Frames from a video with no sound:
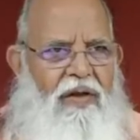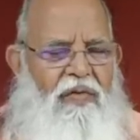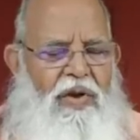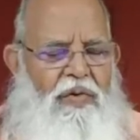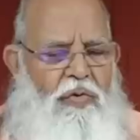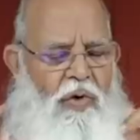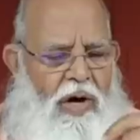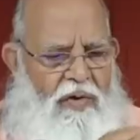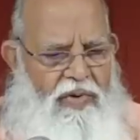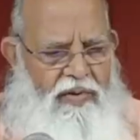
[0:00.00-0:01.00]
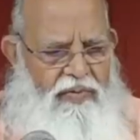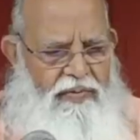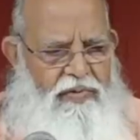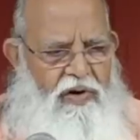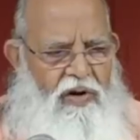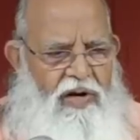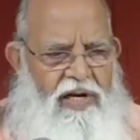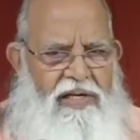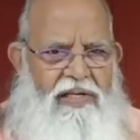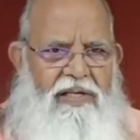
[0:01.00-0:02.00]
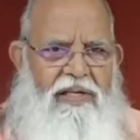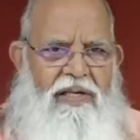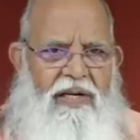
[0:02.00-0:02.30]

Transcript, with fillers: When you go away from the knowledge,